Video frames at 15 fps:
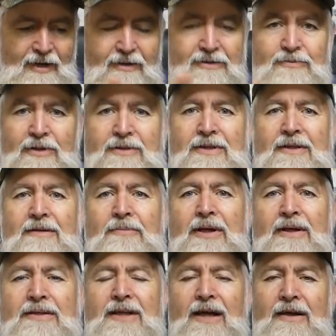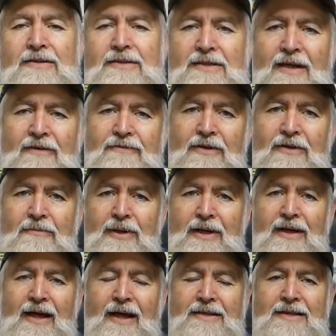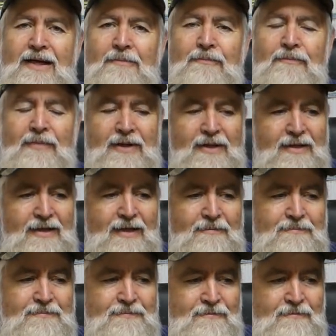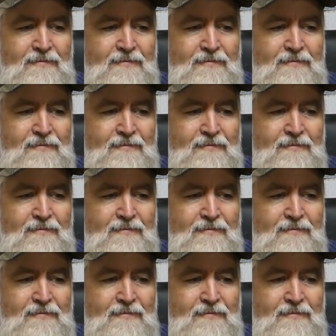I was watching a bit of Joe's stuff, doing a bit of catch-up, and